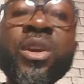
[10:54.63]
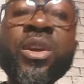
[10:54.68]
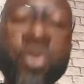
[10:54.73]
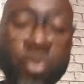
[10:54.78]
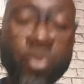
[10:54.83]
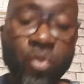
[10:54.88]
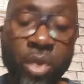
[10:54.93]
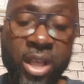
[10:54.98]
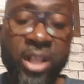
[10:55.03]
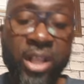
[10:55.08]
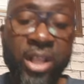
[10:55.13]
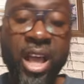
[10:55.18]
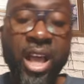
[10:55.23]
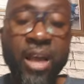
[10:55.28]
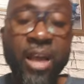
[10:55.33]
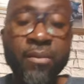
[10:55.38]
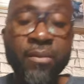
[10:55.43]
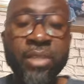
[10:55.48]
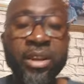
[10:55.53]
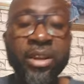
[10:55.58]
well
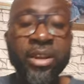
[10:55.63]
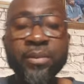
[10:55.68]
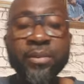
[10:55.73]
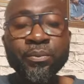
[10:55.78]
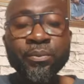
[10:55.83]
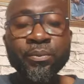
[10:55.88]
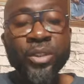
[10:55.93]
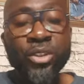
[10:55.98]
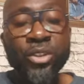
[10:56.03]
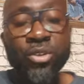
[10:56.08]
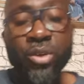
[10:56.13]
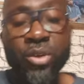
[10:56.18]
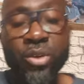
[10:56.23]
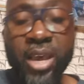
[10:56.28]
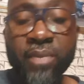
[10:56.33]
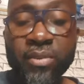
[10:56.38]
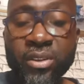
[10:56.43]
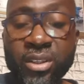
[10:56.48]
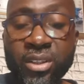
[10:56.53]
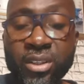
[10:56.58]
and better. So
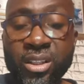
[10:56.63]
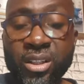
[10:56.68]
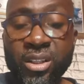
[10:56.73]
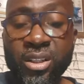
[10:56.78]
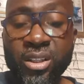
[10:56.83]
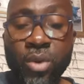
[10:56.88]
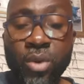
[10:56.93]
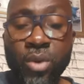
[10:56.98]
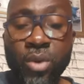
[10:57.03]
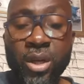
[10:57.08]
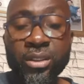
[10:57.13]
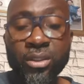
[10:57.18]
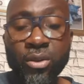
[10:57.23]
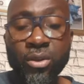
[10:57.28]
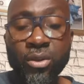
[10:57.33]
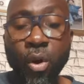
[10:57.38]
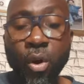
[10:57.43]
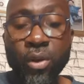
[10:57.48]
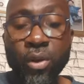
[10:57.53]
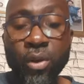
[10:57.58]
there's another one
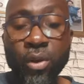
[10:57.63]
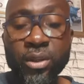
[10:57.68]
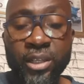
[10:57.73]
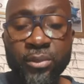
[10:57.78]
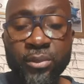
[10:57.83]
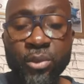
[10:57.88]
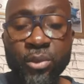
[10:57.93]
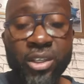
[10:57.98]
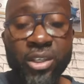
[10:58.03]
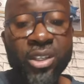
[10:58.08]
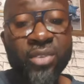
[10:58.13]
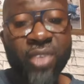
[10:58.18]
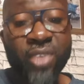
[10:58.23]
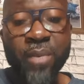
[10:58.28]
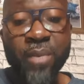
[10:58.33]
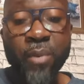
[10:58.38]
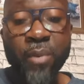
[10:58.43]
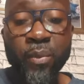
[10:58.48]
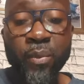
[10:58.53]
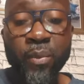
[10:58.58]
called, which is very
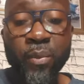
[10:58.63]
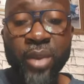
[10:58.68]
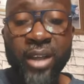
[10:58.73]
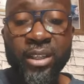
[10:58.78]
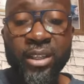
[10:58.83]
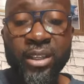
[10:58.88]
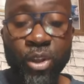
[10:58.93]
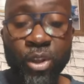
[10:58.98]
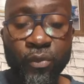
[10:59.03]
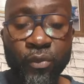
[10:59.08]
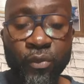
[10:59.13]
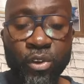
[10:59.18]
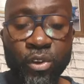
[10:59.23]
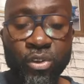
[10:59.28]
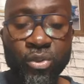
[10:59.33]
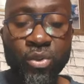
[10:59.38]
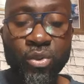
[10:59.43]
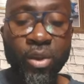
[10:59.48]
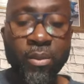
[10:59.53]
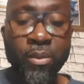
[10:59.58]
popular, a lot of us
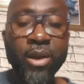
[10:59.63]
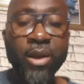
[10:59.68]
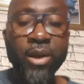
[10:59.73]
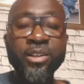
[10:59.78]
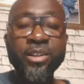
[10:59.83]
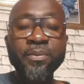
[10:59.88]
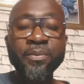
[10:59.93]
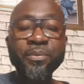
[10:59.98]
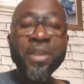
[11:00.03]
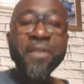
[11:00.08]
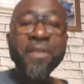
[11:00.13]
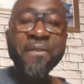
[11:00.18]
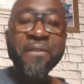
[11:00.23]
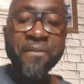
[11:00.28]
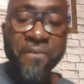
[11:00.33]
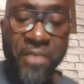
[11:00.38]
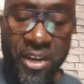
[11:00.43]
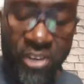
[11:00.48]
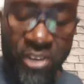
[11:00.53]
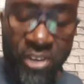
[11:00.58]
know about it,
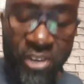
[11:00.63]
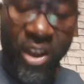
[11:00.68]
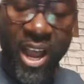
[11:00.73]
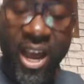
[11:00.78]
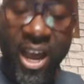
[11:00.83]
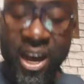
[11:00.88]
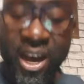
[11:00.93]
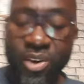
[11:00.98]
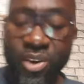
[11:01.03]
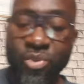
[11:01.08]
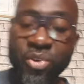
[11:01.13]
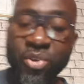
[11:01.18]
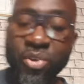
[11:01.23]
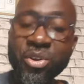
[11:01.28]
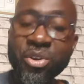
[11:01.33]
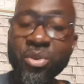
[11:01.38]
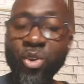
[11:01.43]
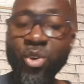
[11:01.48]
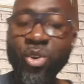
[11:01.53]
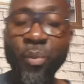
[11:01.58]
Federal
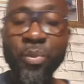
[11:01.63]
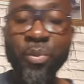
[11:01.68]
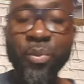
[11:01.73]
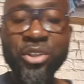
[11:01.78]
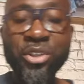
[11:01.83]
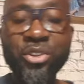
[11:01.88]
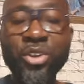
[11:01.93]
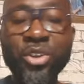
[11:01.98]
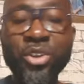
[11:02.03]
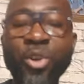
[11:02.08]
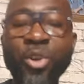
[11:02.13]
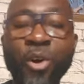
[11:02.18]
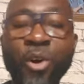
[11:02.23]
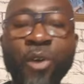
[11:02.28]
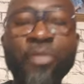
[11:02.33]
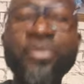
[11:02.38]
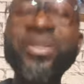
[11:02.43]
Radio Corporation of